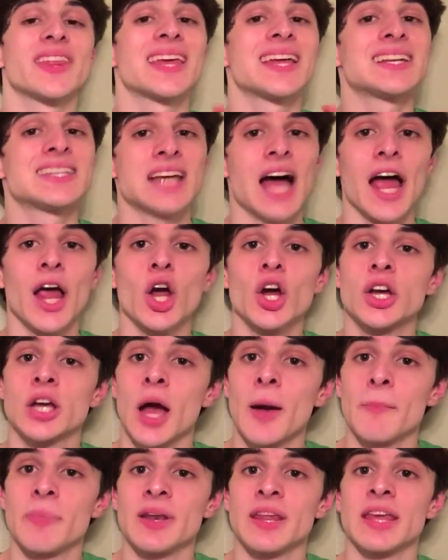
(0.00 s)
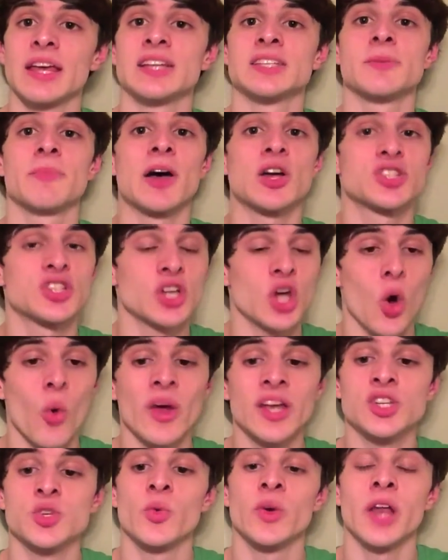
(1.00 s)
the entire company is about to
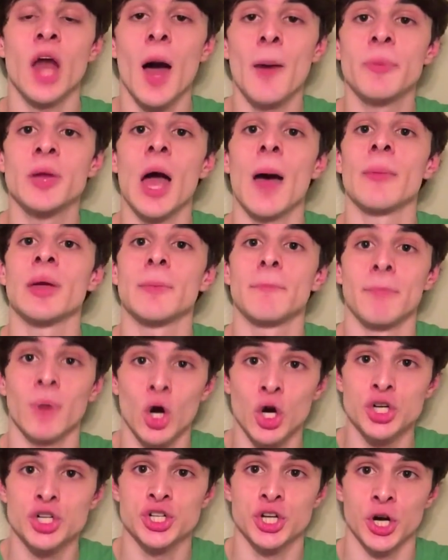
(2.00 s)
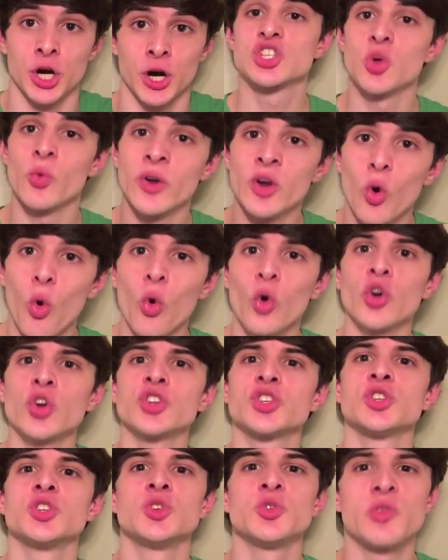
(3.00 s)
go into an upcoming merger. So in
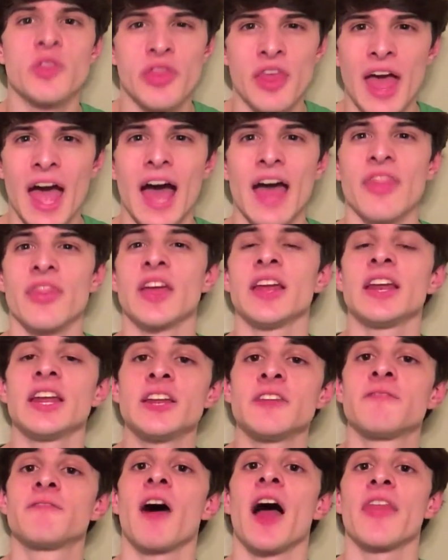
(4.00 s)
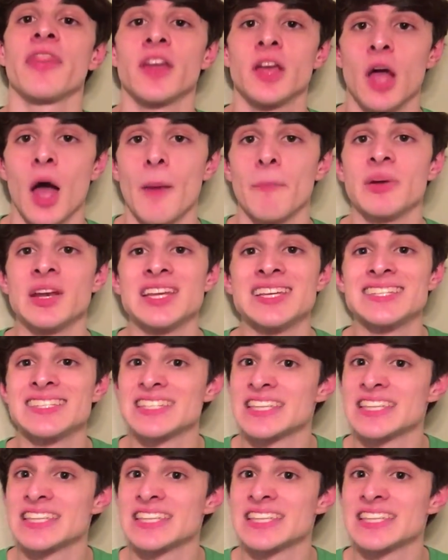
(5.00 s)
order to do that, they need to find the company's